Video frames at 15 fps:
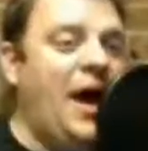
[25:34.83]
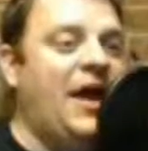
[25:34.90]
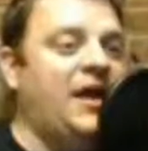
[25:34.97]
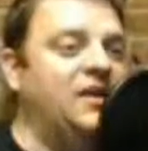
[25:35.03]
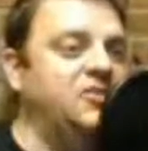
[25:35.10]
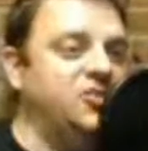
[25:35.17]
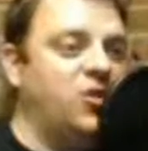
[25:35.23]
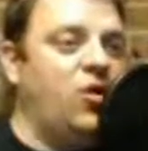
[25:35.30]

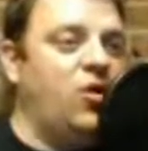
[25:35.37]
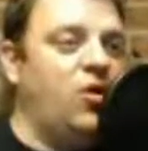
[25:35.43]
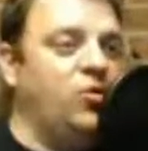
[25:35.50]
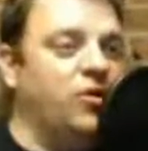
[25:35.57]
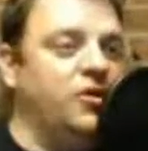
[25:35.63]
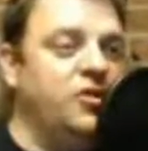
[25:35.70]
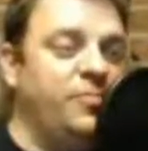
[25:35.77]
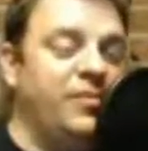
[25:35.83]
age or
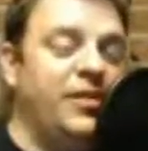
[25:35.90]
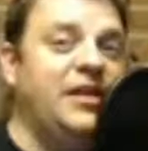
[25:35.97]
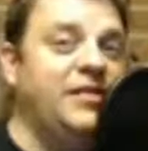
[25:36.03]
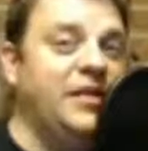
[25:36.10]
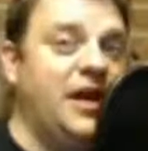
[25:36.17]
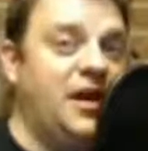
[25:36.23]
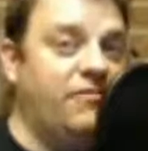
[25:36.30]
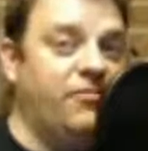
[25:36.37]
older and you
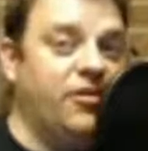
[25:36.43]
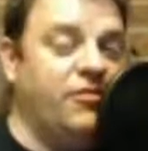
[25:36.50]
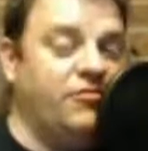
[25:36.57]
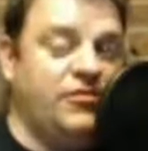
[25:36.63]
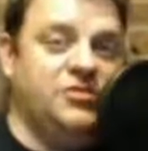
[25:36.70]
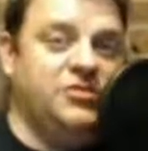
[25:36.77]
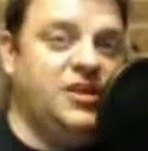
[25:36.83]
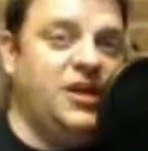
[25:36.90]
played that for
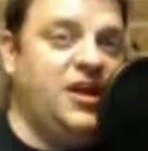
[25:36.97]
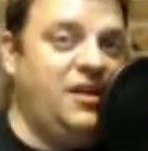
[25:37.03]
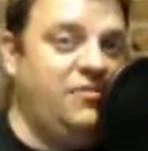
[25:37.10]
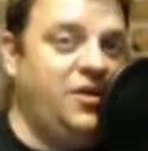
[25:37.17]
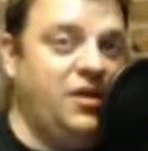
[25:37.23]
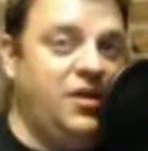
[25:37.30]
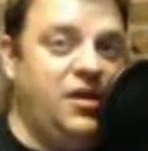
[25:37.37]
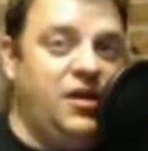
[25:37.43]
the first
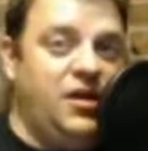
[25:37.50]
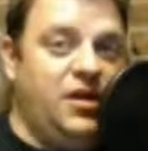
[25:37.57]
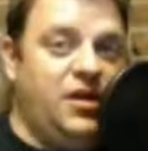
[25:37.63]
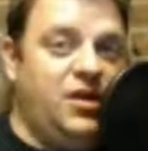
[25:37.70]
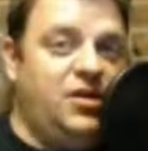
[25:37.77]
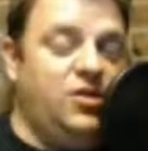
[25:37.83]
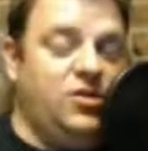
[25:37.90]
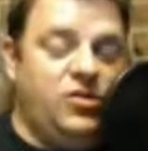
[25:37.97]
time,
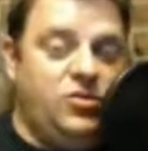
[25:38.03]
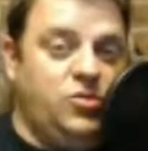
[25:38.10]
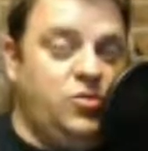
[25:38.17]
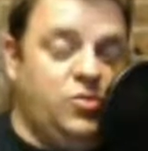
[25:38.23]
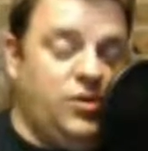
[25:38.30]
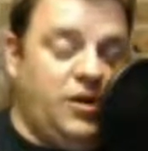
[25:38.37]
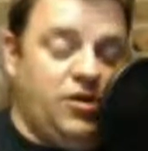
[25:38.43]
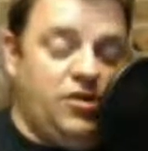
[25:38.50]

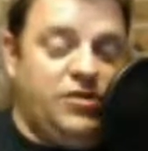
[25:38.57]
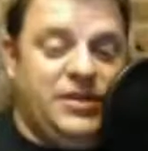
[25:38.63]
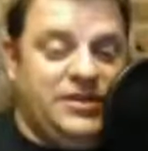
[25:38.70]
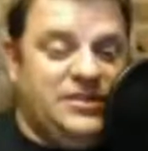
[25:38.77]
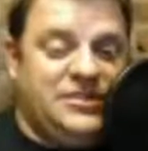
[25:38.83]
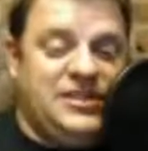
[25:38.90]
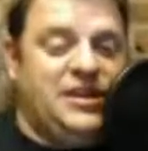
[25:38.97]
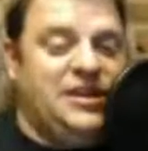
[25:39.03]
you
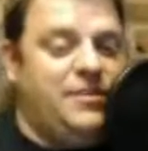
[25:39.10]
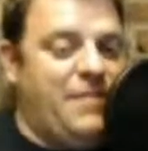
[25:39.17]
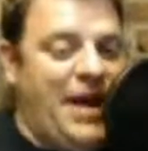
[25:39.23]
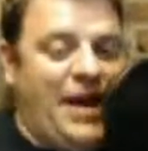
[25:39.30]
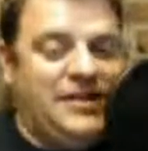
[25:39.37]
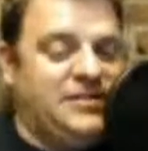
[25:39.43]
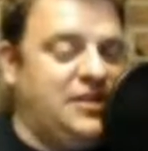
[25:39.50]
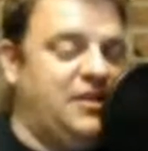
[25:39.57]
didn't see it in a
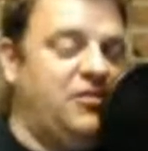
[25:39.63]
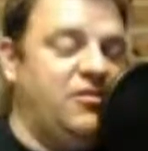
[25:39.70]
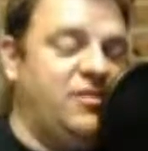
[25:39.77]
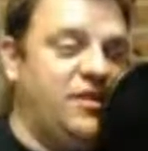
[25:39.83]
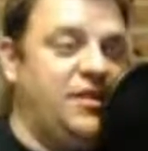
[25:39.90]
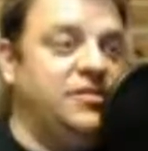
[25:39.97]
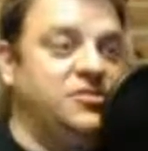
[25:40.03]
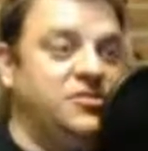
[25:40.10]
magazine or
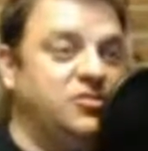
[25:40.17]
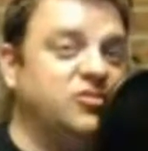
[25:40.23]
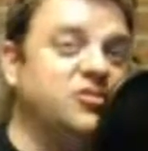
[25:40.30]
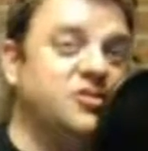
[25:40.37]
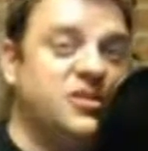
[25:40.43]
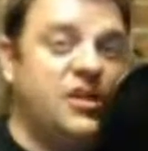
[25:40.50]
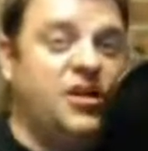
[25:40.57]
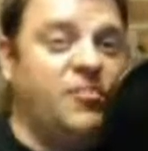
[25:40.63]
anything else, and you're
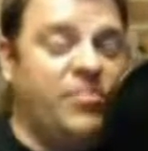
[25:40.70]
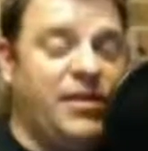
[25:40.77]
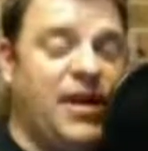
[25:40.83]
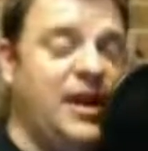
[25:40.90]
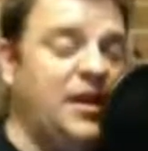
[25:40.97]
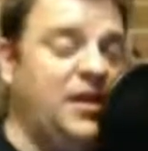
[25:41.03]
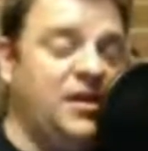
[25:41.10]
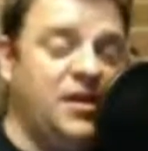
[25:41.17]
just sitting there
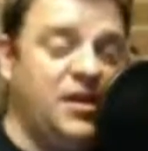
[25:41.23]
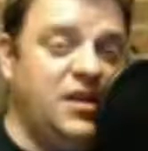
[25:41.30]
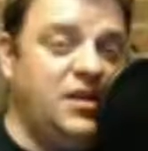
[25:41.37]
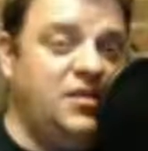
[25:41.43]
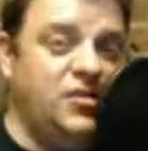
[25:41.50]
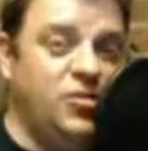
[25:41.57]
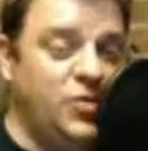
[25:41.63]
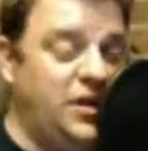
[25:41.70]
playing it,
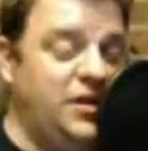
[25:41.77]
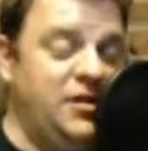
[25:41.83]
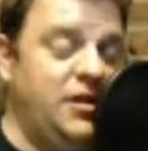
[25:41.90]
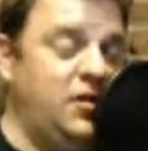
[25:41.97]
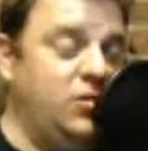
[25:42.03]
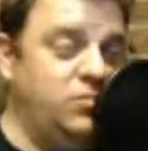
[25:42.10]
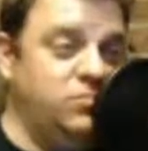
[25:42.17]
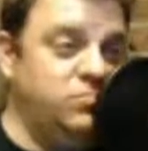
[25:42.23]
and you didn't
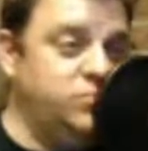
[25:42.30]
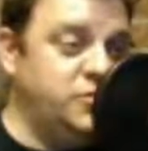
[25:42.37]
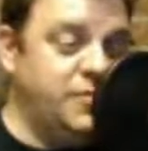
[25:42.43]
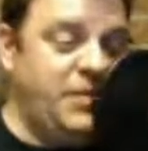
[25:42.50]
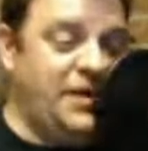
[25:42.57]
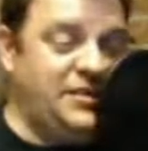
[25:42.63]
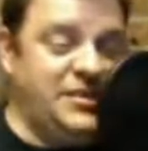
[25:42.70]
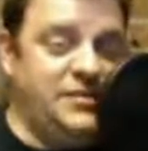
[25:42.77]
know
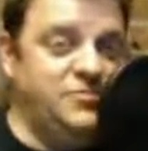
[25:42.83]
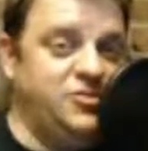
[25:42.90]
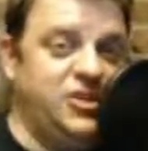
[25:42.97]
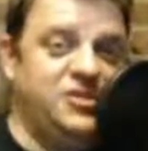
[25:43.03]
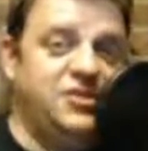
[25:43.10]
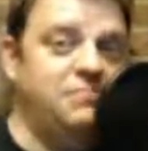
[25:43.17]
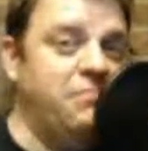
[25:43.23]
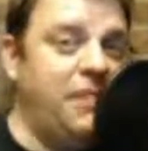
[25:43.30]
somebody's named
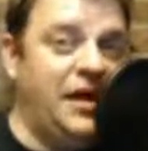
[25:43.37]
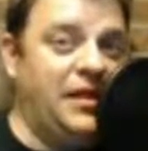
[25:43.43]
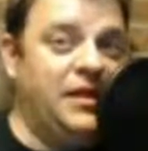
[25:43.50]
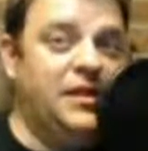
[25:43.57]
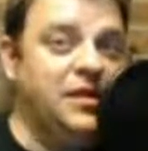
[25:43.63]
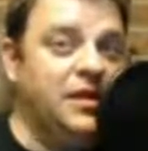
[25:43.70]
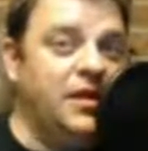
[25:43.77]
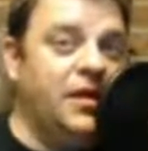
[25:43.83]
Justin
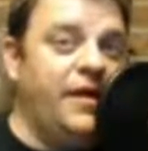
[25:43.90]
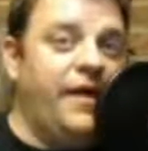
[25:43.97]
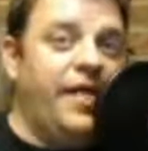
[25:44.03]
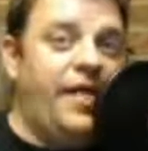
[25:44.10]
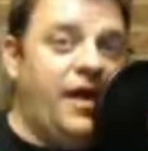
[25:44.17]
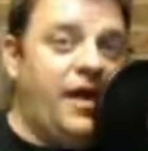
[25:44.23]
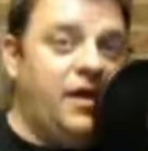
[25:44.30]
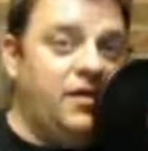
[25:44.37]
Bailey.
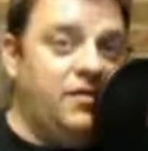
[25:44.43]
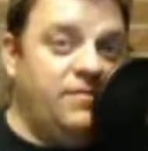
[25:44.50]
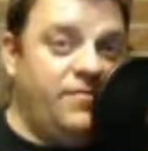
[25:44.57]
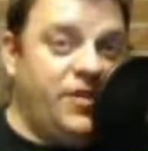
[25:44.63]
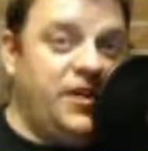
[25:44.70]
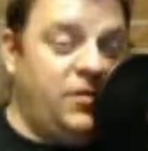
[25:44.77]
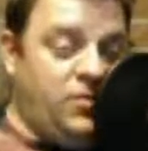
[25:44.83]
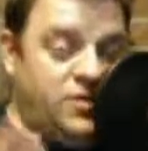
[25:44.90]
And
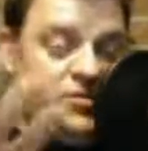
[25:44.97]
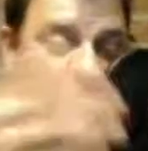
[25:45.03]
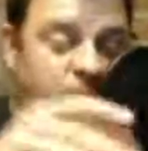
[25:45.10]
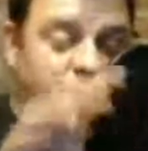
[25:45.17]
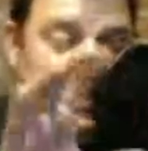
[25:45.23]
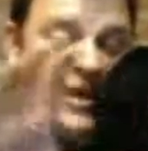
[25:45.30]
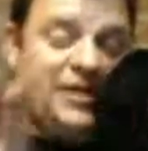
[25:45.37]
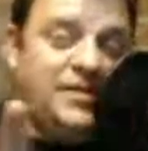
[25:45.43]
anyways, you
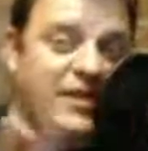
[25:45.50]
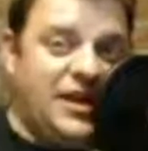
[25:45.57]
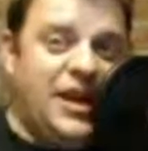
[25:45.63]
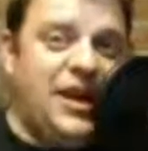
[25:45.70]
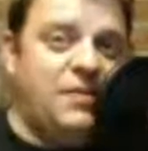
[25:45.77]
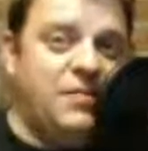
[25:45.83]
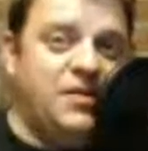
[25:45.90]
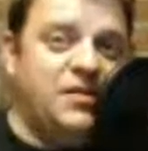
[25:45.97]
play in the
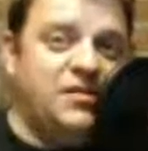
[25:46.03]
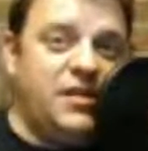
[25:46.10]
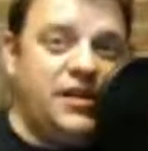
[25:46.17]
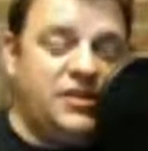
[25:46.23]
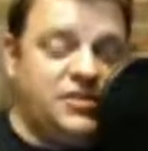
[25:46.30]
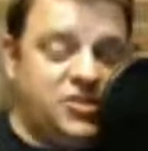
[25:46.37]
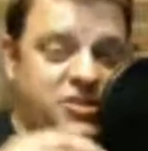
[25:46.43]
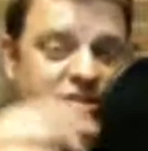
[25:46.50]
game, and
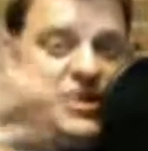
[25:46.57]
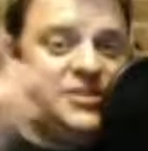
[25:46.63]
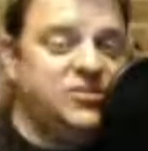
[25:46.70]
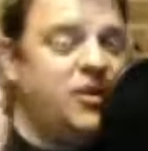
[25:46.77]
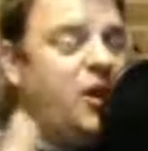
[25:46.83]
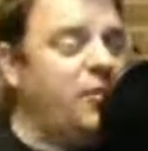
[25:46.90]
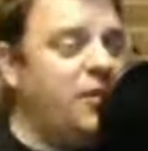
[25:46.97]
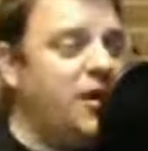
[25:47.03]
like she takes
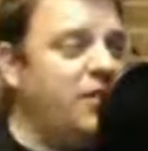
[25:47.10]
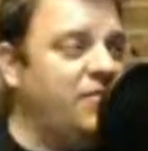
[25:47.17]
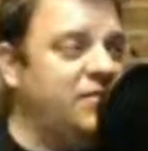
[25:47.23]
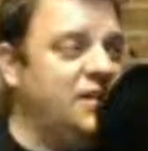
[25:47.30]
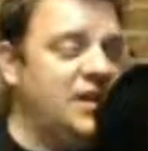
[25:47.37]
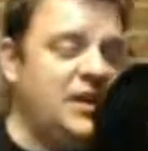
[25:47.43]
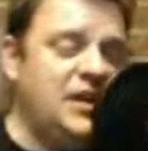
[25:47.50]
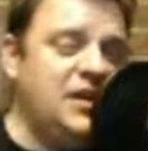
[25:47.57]
her helmet off at
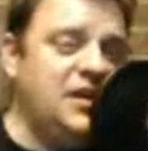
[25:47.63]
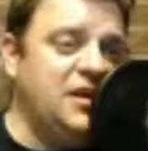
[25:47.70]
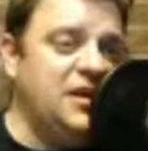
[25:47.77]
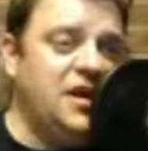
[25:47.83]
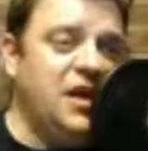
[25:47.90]
the end,